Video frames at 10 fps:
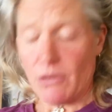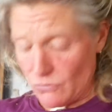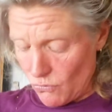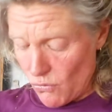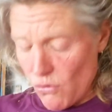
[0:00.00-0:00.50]
It
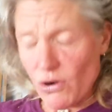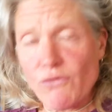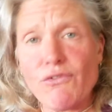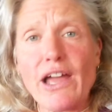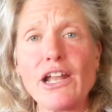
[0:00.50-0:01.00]
was all
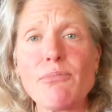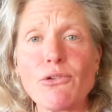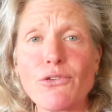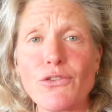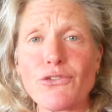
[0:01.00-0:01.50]

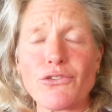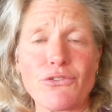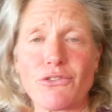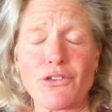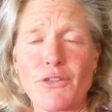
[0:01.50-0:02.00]
available to
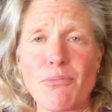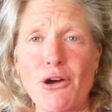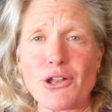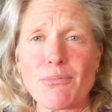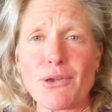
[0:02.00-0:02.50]
the body